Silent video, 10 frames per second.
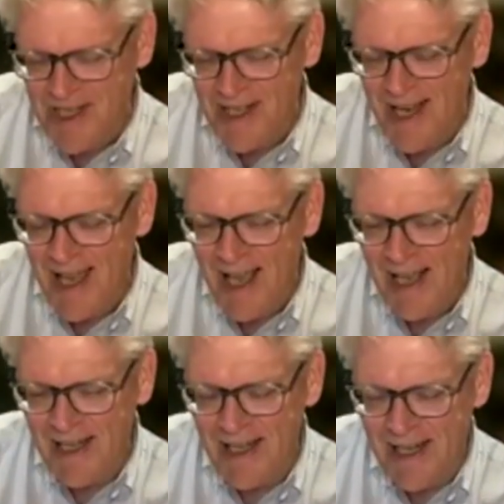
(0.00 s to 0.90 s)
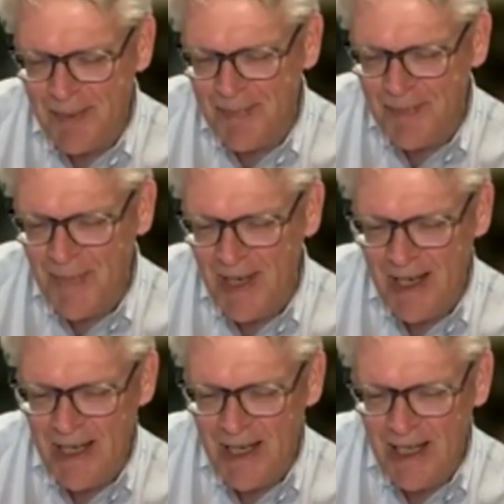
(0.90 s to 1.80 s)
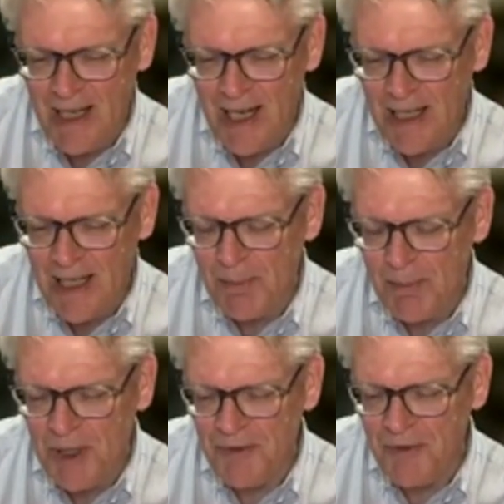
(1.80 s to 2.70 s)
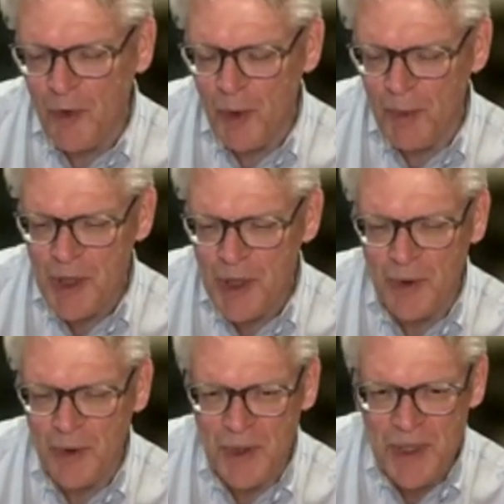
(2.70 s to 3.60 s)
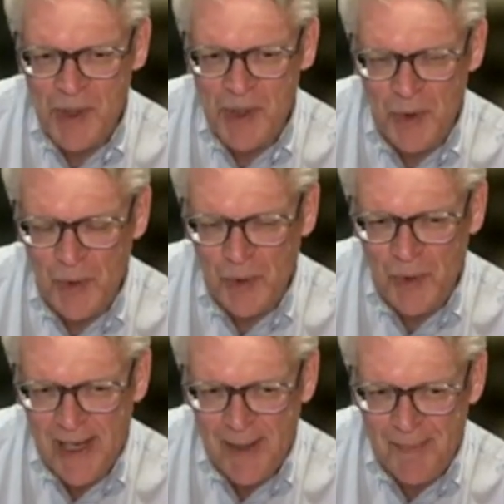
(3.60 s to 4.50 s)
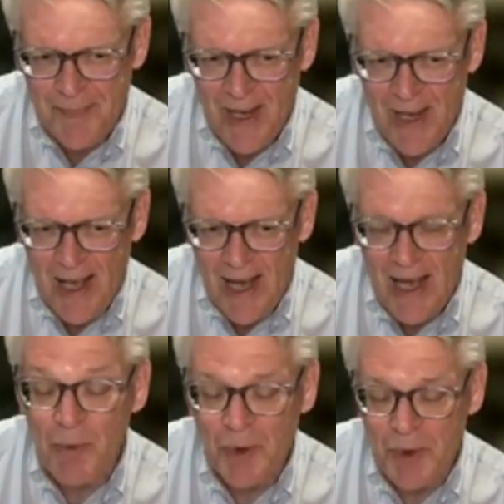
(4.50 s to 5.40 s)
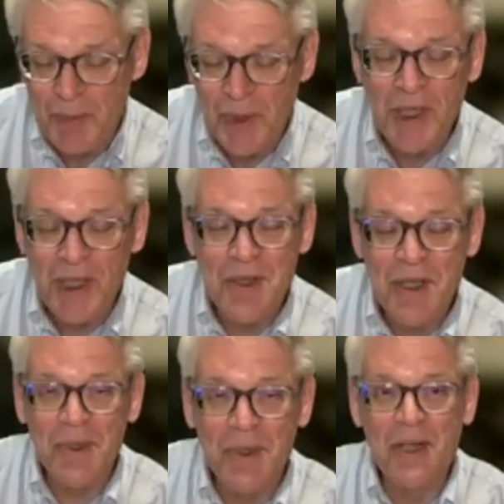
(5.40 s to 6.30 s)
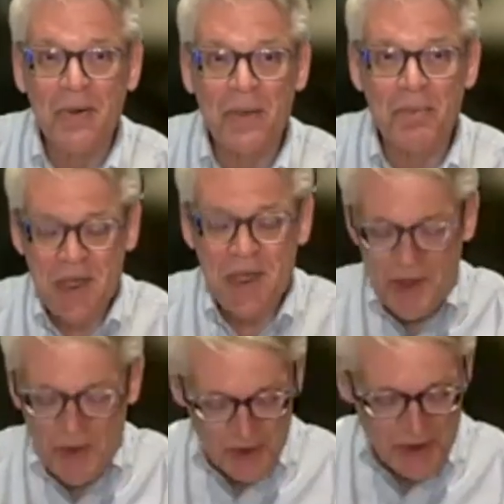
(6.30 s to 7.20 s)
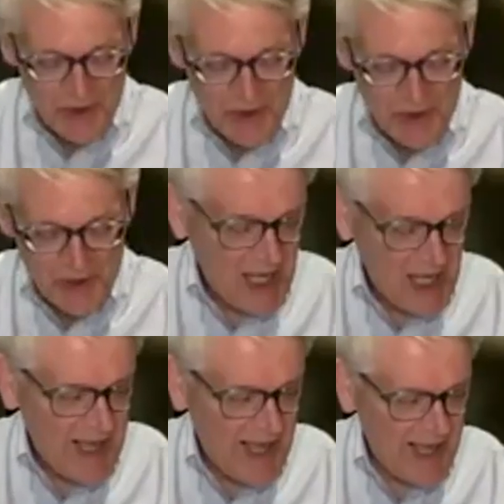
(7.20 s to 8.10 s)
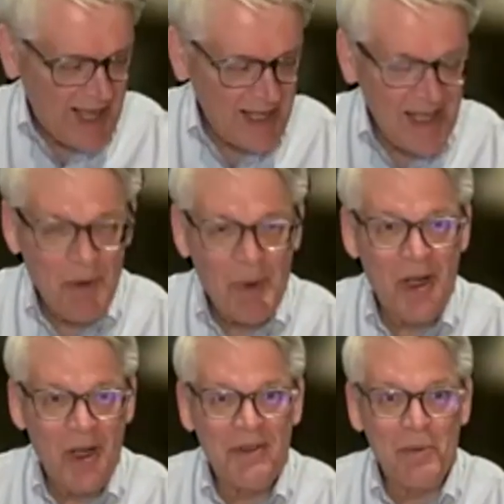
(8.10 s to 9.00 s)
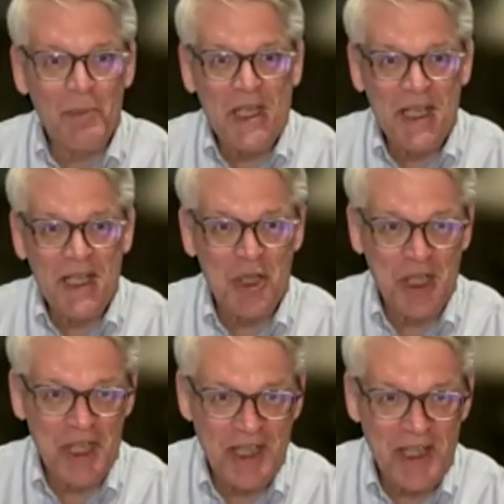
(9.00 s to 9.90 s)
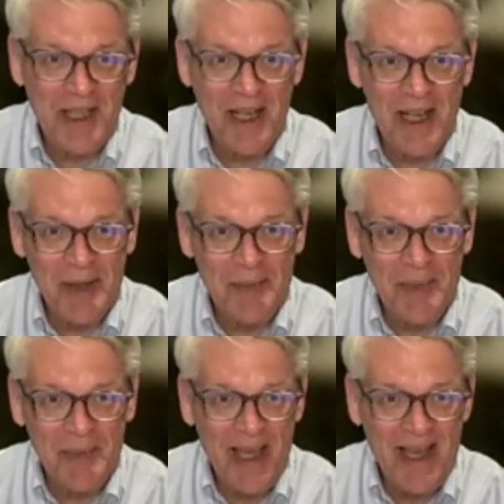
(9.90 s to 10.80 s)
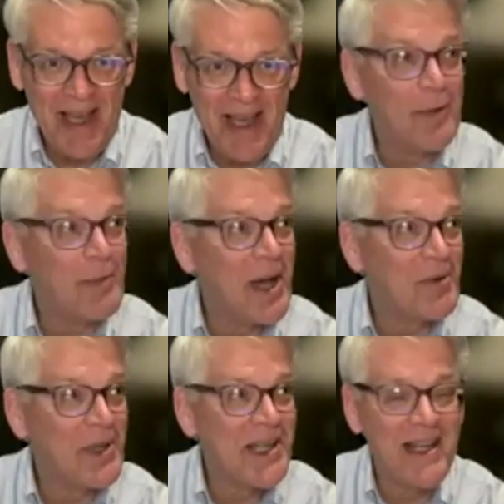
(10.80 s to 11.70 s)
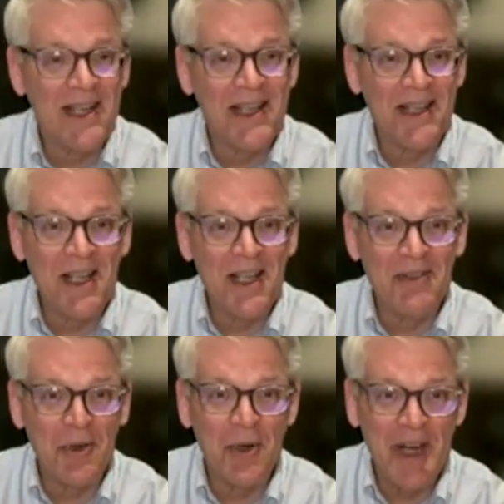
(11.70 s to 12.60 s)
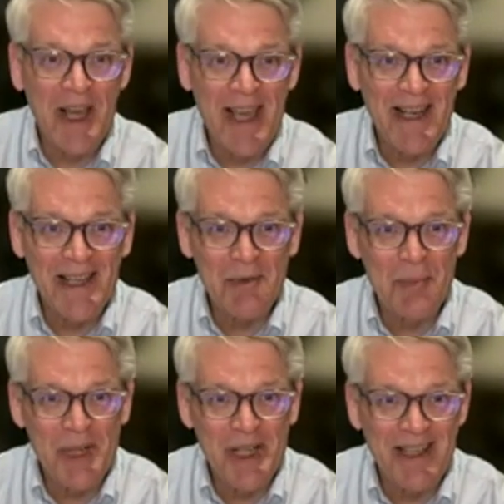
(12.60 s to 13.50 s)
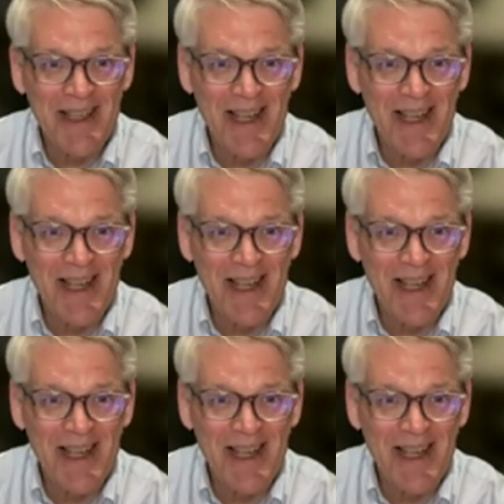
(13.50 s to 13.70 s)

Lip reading: I had a couple of former students who I had worked with pretty closely when they were in business school, and they went off to BCG, and I would say didn't love it or hate it, but